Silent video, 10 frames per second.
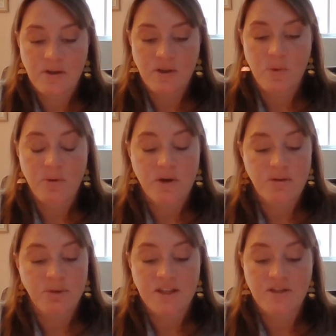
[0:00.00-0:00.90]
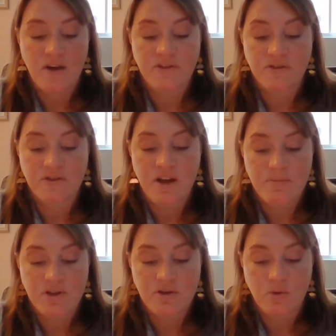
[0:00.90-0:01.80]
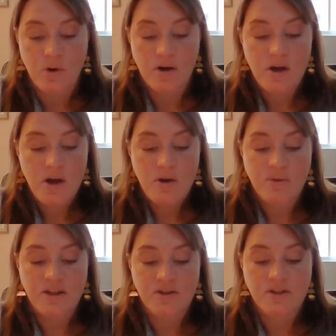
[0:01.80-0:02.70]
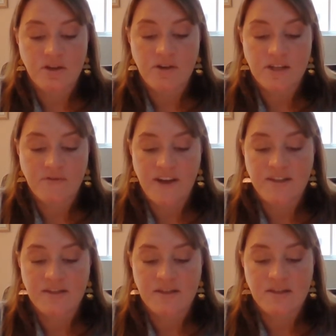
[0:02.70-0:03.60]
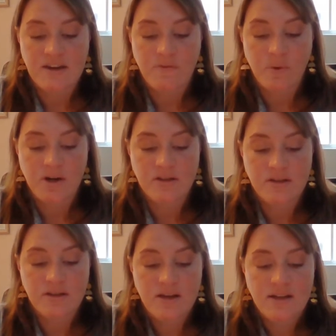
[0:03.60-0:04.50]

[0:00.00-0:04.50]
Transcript: the one where the police officers come to the door with their serious faces and stiff words,